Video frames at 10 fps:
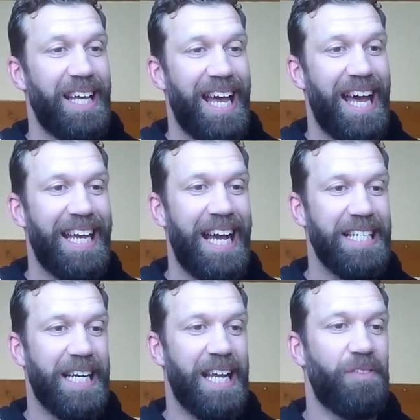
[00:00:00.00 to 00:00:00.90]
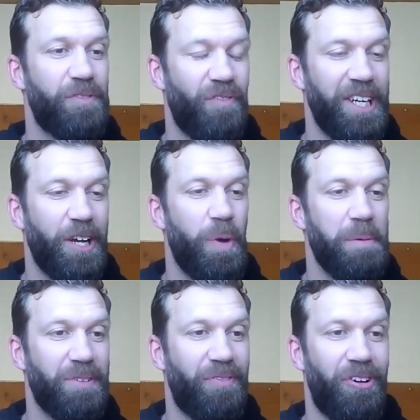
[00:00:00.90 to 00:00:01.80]
our guys are kind of fully
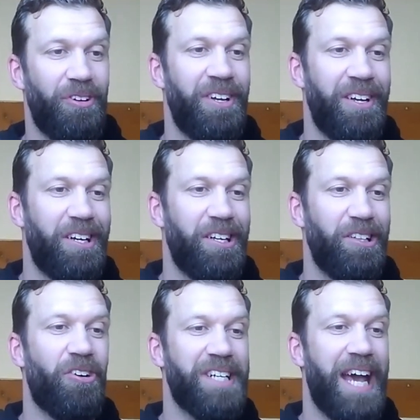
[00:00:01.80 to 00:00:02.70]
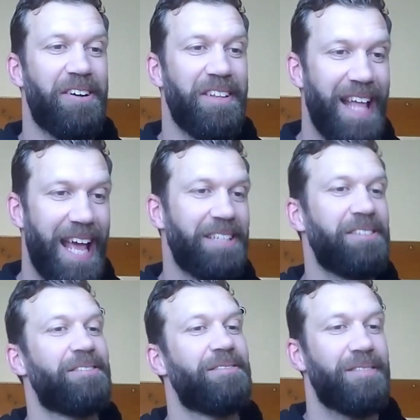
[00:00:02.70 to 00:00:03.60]
equipped for lockdown, and then
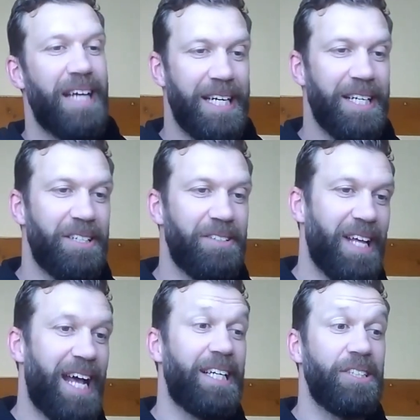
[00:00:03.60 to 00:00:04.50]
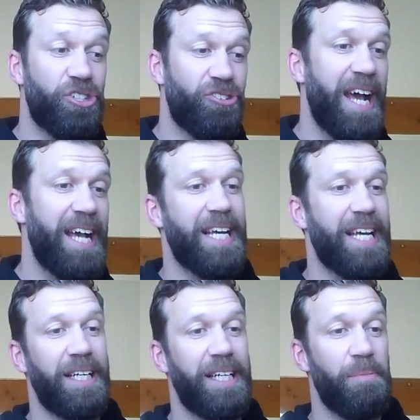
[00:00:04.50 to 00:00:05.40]
handling stress,
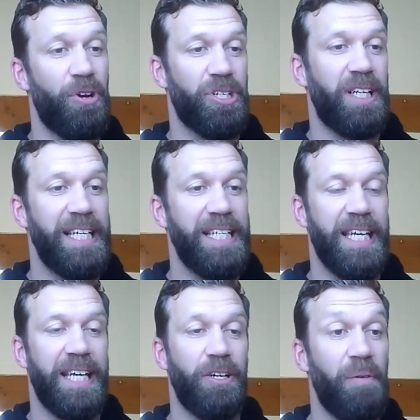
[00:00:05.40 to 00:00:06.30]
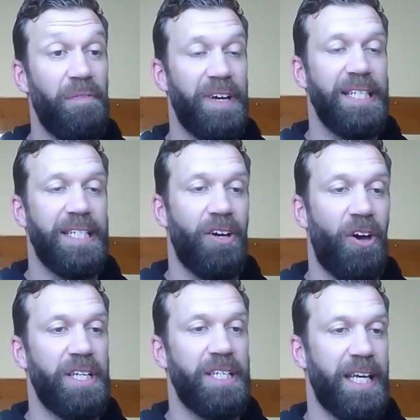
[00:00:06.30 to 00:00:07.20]
handling emotional eating, comfort eating, all
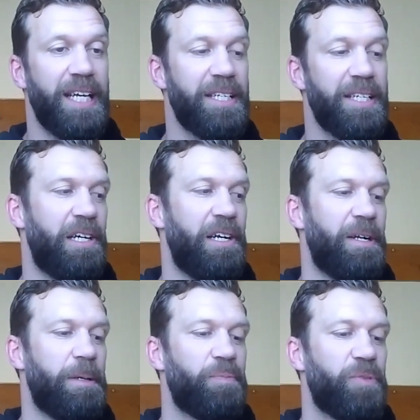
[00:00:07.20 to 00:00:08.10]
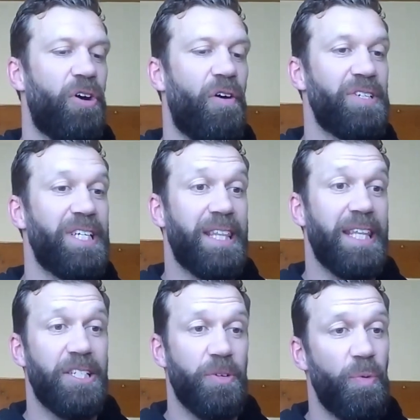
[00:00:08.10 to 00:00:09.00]
these things, you know, obviously
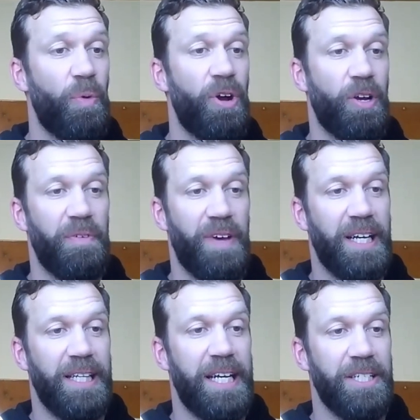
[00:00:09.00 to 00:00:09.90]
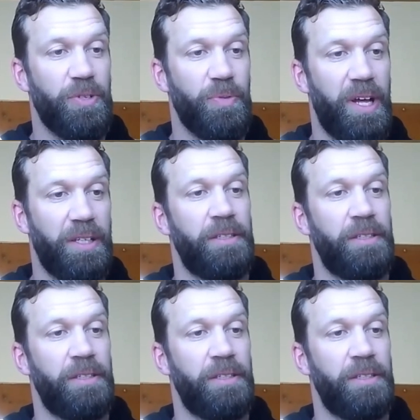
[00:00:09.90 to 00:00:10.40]
things that we work on with our clients as well.